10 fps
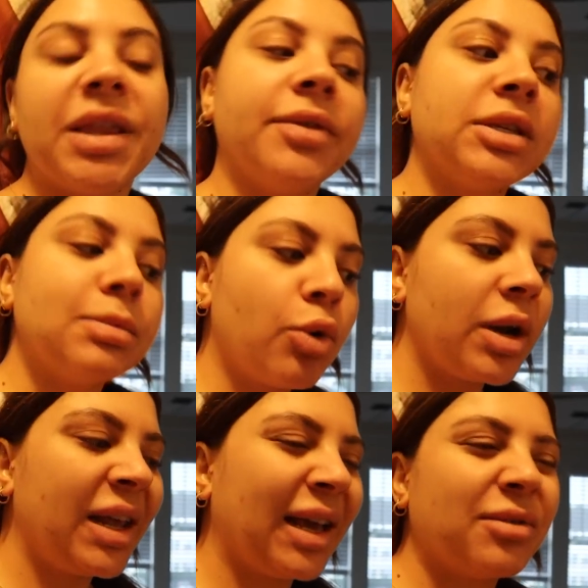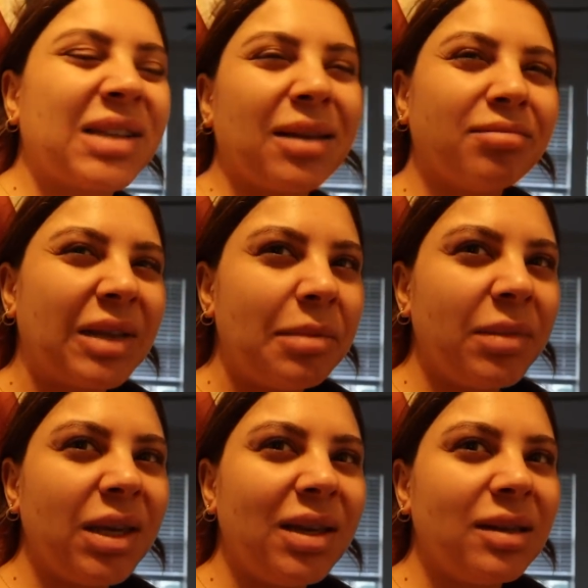then this morning I was like, let
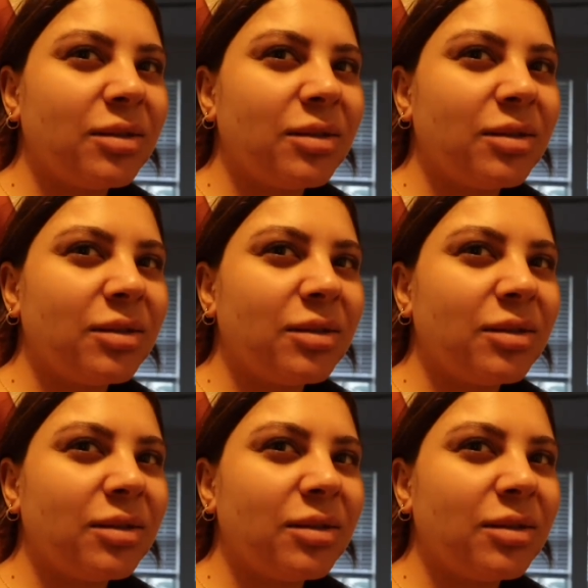me